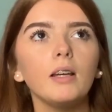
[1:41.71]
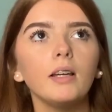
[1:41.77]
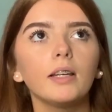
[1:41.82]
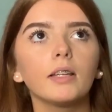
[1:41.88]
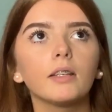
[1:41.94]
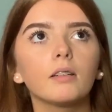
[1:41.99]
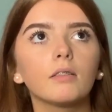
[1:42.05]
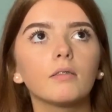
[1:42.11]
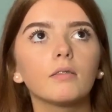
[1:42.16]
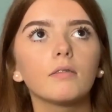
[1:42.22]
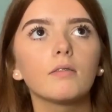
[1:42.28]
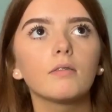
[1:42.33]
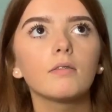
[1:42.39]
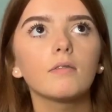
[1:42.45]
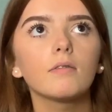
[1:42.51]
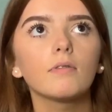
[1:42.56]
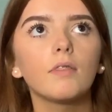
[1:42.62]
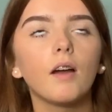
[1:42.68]
like
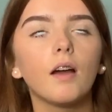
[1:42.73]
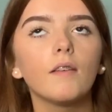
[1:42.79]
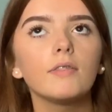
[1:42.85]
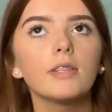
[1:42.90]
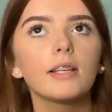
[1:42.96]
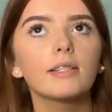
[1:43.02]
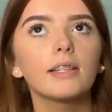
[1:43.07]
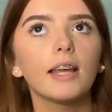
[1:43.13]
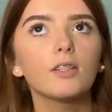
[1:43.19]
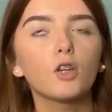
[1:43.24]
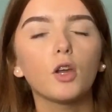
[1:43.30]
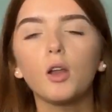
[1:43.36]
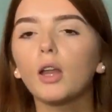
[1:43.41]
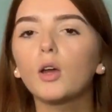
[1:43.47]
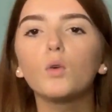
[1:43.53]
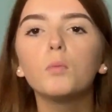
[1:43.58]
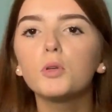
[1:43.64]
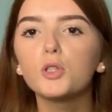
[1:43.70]
5-6 days ago,
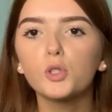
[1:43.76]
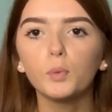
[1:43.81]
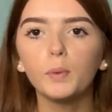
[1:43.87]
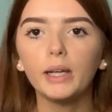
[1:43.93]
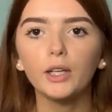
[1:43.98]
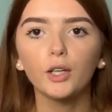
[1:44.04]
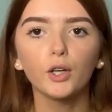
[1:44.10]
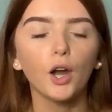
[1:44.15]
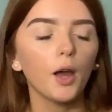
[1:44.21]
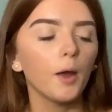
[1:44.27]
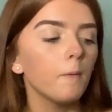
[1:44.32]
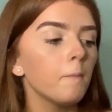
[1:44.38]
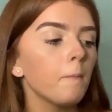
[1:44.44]
like almost a week ago.